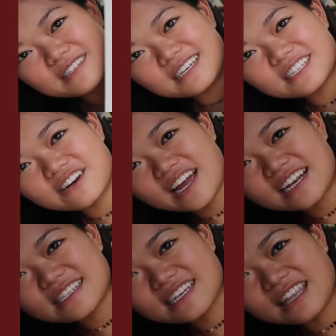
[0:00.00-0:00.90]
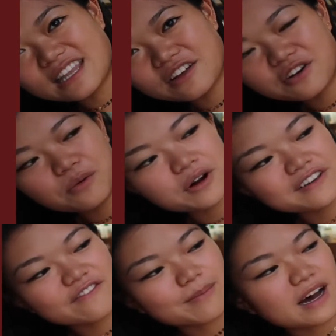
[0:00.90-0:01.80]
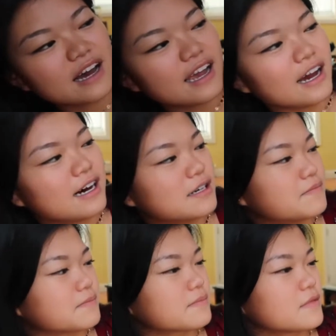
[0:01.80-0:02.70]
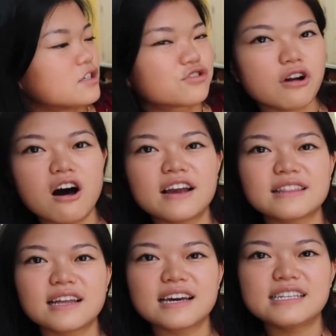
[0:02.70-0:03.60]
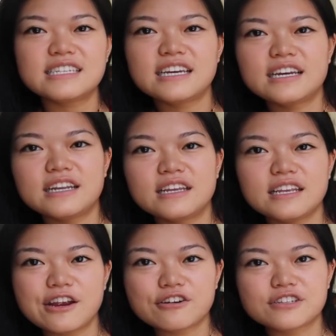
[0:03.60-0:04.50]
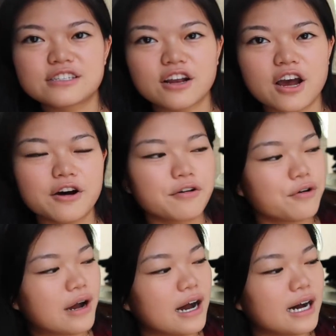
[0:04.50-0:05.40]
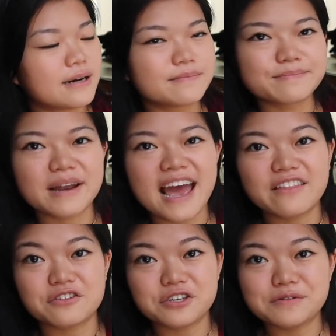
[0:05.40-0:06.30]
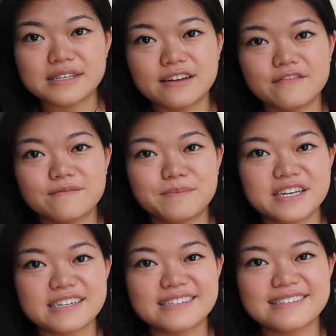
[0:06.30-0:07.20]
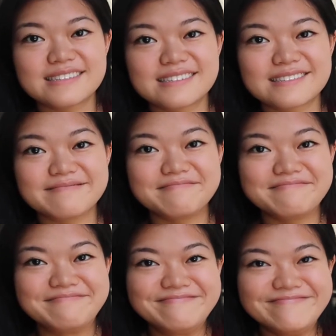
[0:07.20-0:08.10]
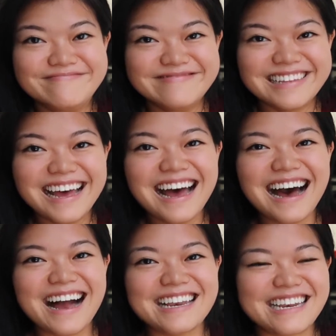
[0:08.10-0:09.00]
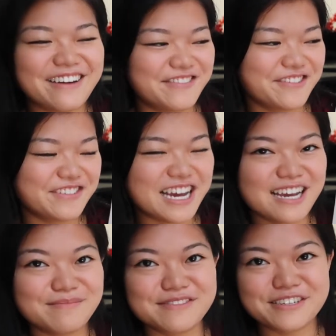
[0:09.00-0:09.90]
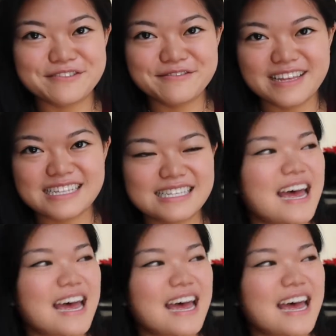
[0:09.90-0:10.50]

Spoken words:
scissor, and it's another one of my drawing that I did years ago, but I had to use it because I didn't have enough time. So that's